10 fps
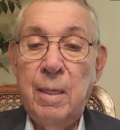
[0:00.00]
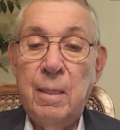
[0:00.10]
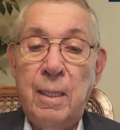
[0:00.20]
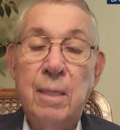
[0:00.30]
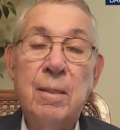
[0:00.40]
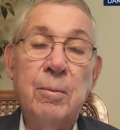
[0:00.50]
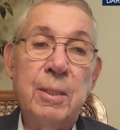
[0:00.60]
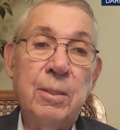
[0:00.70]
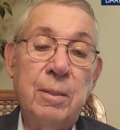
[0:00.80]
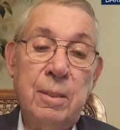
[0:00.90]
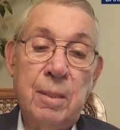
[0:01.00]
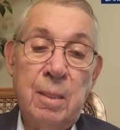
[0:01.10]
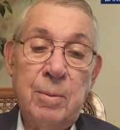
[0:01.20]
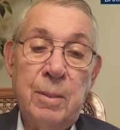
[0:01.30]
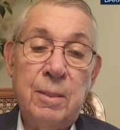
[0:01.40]
Later, I returned to
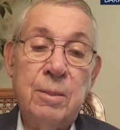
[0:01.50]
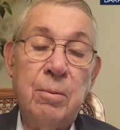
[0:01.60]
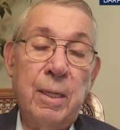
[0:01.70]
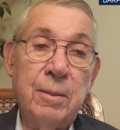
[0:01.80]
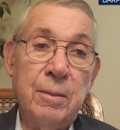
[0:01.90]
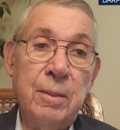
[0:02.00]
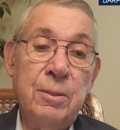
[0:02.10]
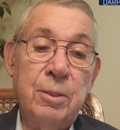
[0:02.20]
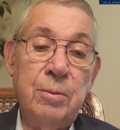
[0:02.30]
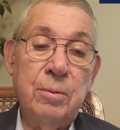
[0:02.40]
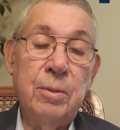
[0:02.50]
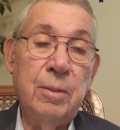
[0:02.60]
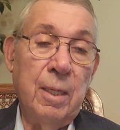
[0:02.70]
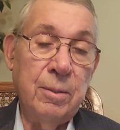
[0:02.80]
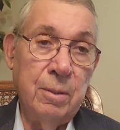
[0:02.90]
DARPA as director in June
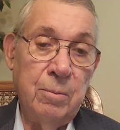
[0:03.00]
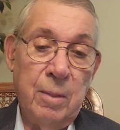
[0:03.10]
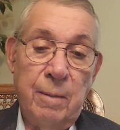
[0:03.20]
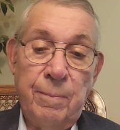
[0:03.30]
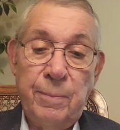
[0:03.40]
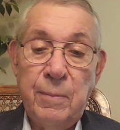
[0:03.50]
2001.